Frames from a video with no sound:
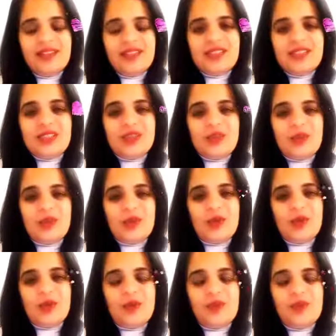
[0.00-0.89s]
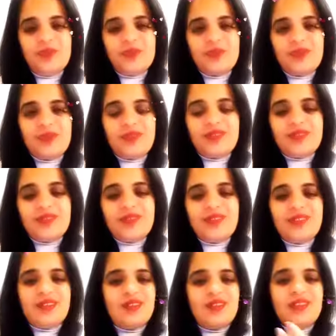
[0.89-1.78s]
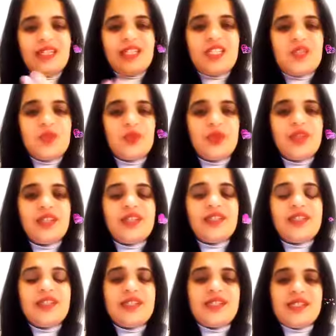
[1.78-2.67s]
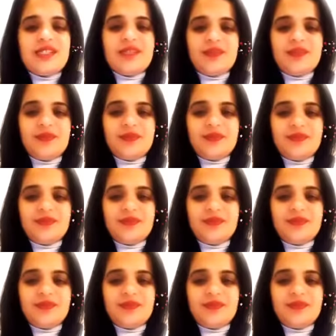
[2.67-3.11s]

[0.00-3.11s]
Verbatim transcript: So you know that's what it is.